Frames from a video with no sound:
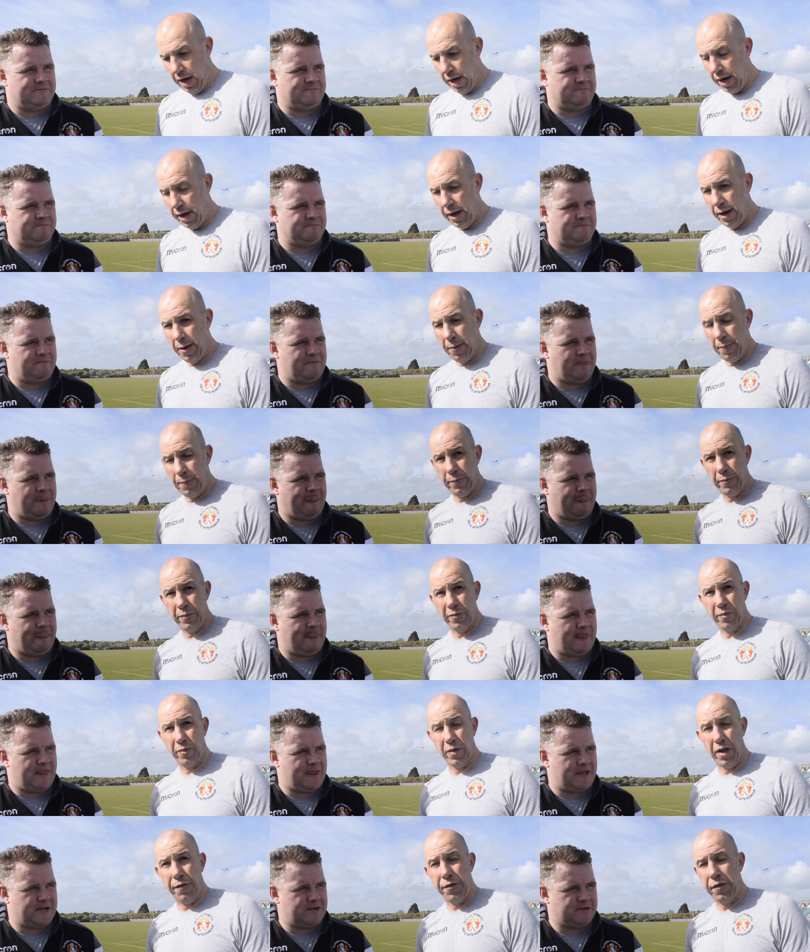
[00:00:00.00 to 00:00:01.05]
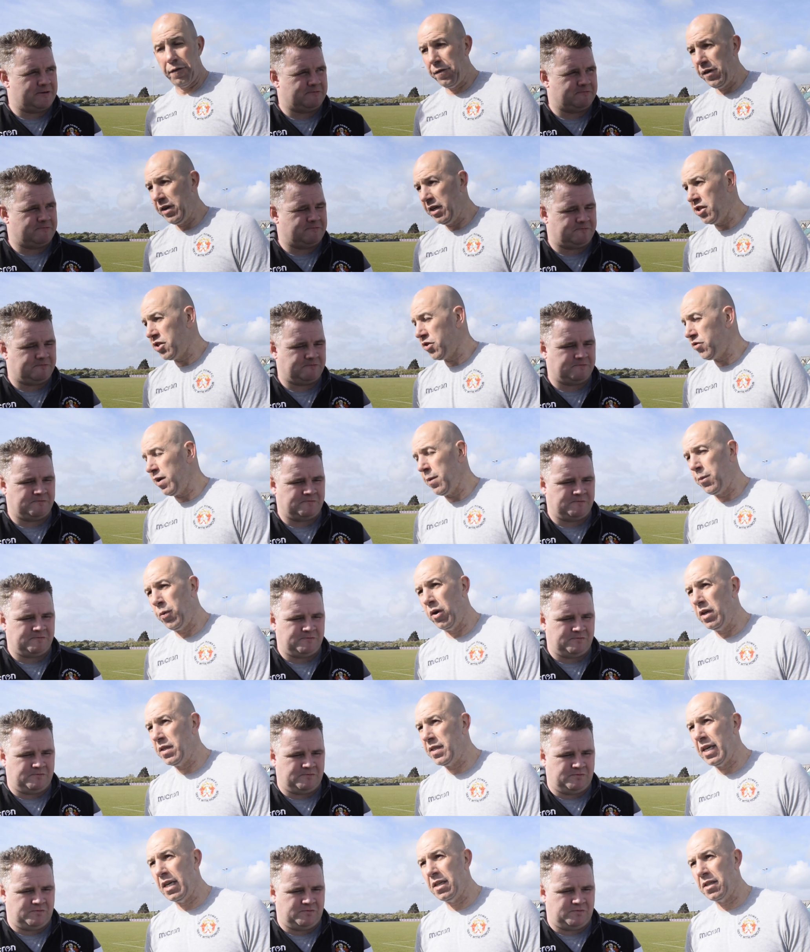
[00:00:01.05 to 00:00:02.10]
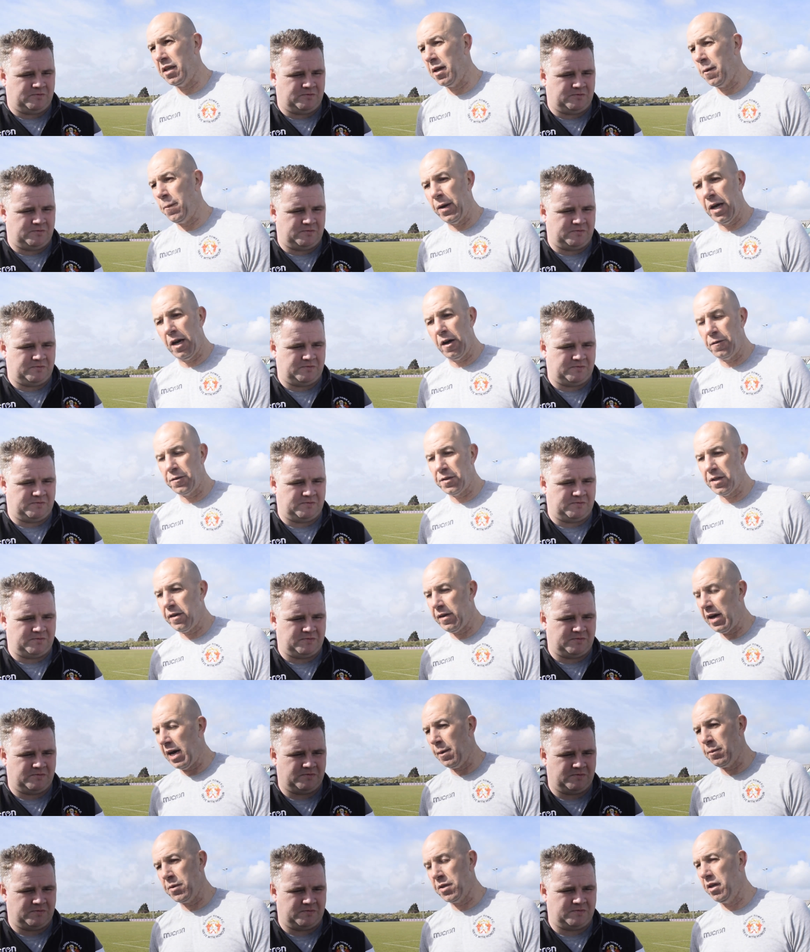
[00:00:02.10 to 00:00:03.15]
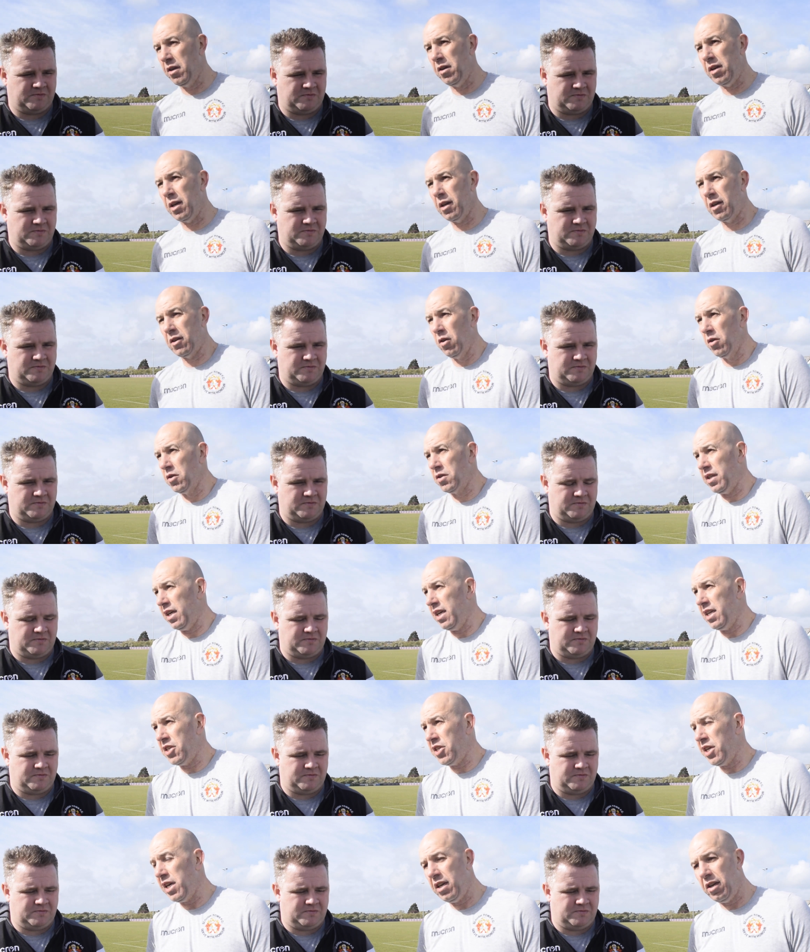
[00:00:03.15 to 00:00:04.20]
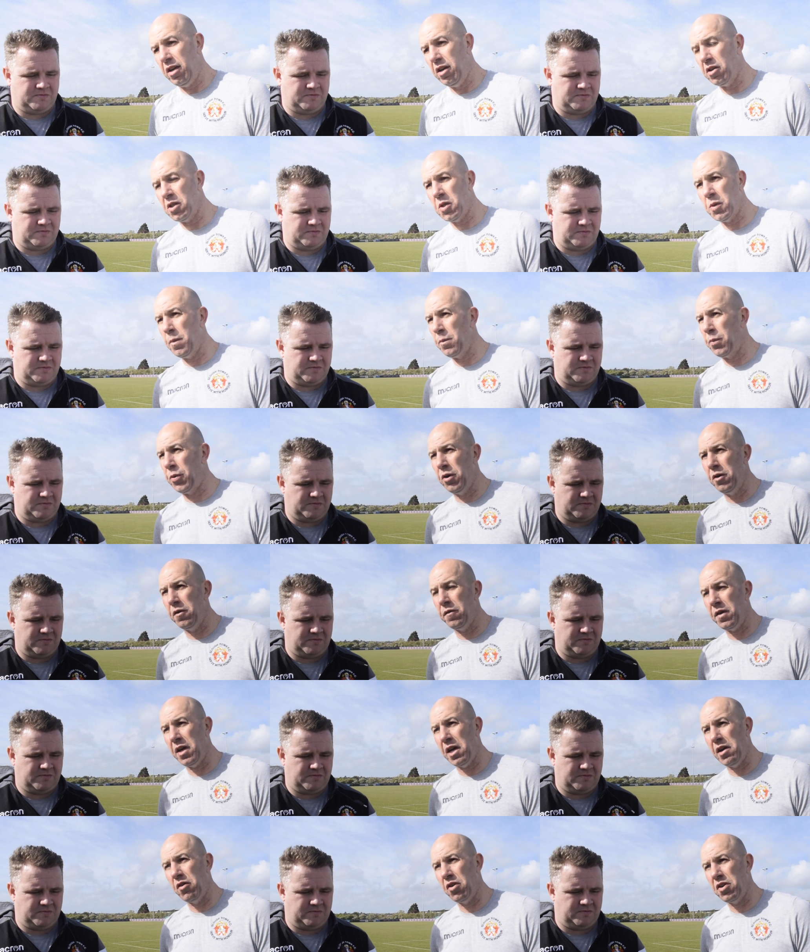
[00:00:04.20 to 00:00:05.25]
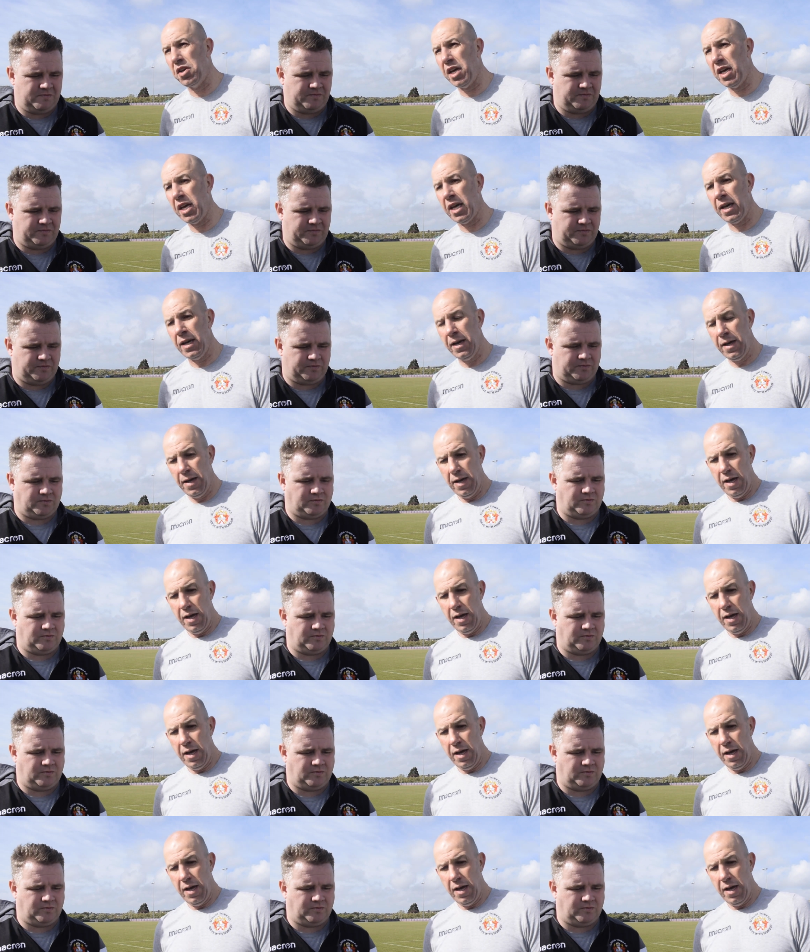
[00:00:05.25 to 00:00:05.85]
Speaker 1: Um, if you finish three points outside the playoffs, absolutely. Of course, each year you look to improve year on year.